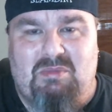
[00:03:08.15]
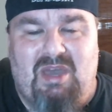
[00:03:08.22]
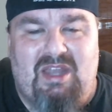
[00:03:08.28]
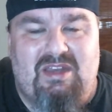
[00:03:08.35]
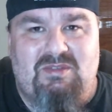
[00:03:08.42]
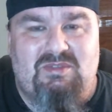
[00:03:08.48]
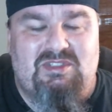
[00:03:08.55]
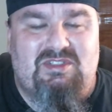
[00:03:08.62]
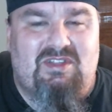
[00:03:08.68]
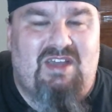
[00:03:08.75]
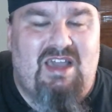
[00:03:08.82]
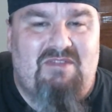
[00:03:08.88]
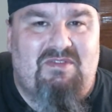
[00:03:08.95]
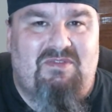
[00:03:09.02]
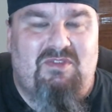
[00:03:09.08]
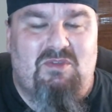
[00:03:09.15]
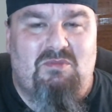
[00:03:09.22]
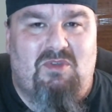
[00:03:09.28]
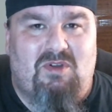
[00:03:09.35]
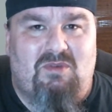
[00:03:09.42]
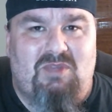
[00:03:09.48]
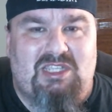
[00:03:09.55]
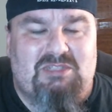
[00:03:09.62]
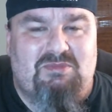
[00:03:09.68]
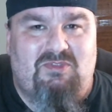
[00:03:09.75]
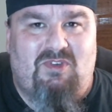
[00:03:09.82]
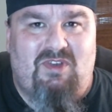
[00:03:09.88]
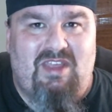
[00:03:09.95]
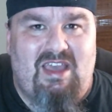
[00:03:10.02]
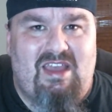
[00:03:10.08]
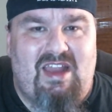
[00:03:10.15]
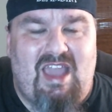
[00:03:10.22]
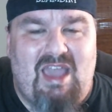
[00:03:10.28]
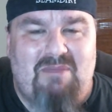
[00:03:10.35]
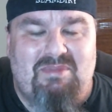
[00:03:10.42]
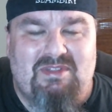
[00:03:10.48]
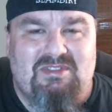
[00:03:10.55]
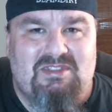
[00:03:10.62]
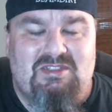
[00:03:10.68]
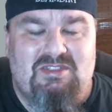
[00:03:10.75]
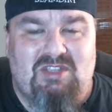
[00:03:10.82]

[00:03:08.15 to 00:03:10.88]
but we still have a few more weeks before that happens,